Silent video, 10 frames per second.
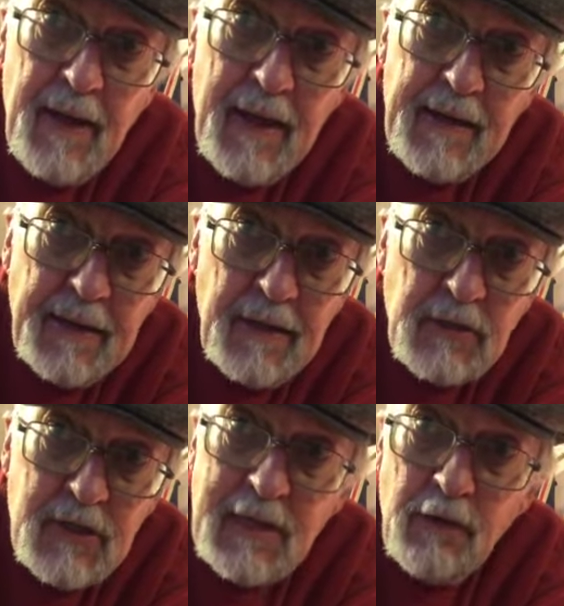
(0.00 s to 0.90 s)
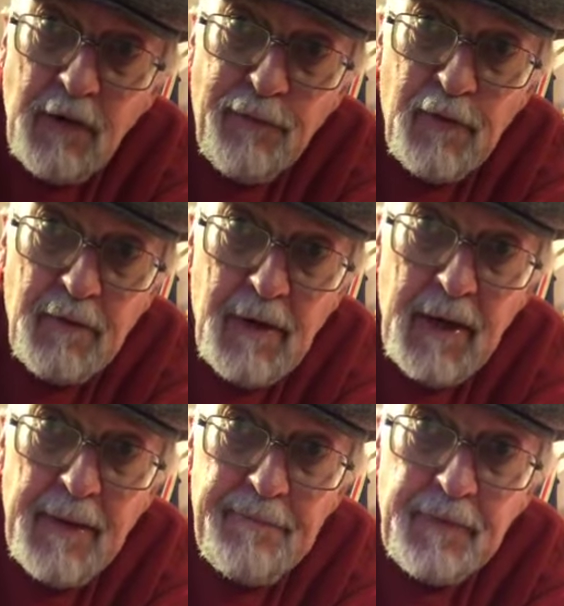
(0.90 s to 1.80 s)
And then you just looked
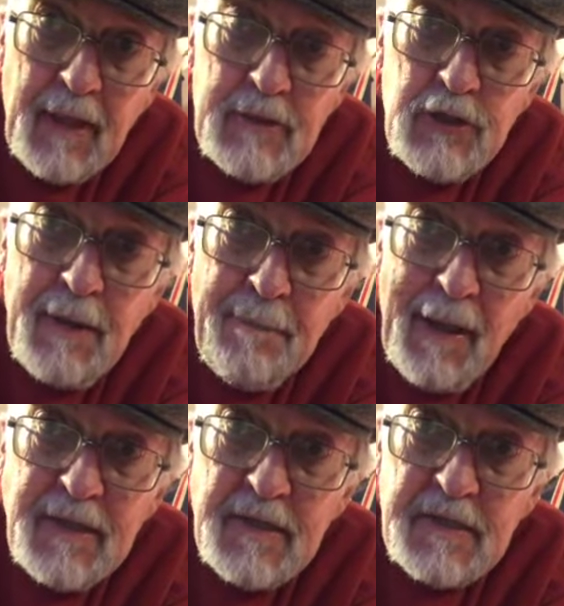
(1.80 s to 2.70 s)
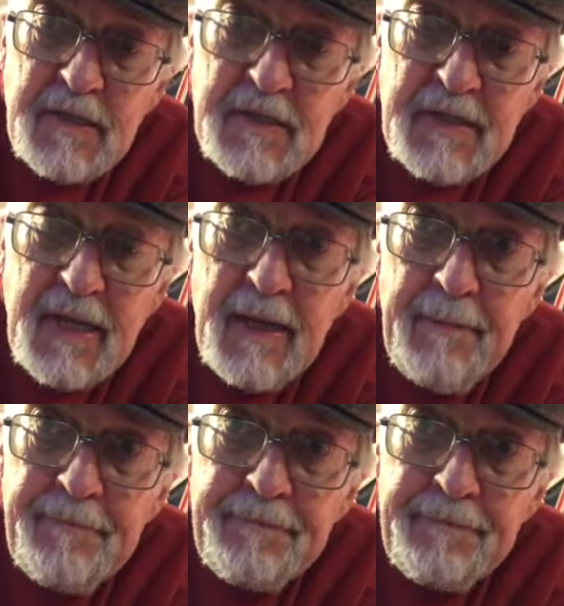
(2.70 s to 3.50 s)
for cheap places to stay.